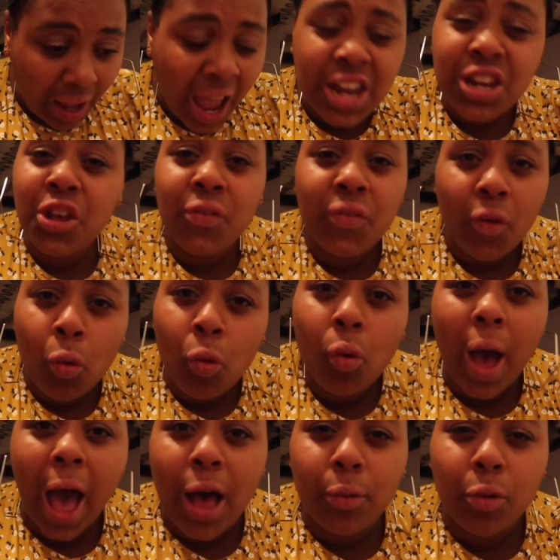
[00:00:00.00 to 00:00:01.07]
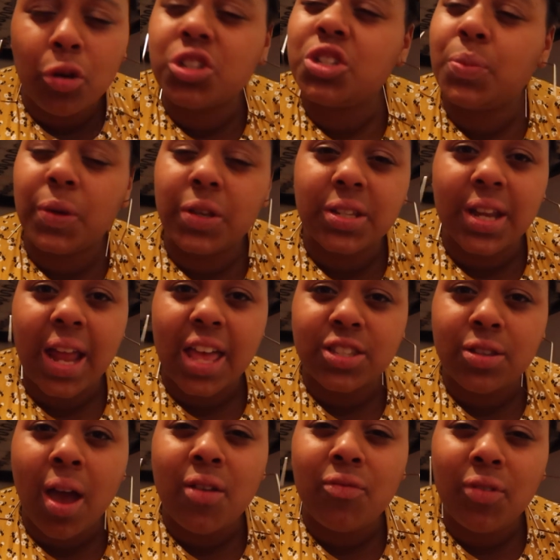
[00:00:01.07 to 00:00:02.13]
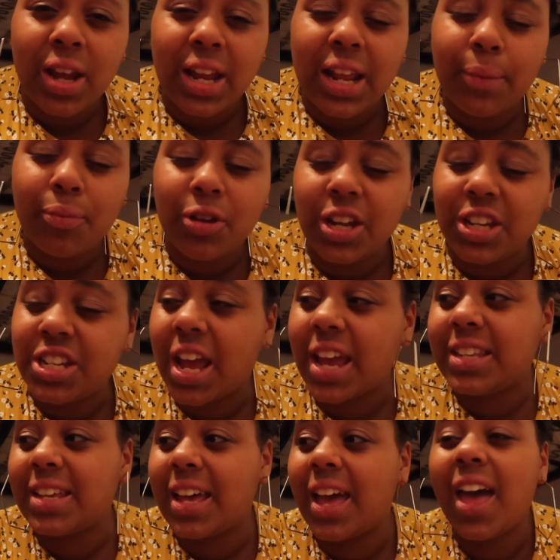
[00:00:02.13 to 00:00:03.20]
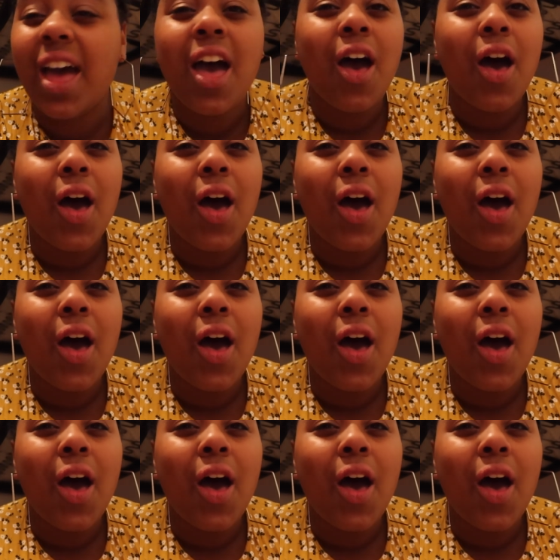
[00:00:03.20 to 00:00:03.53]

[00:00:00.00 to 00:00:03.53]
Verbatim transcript: and you've all helped contribute to that so I really appreciate it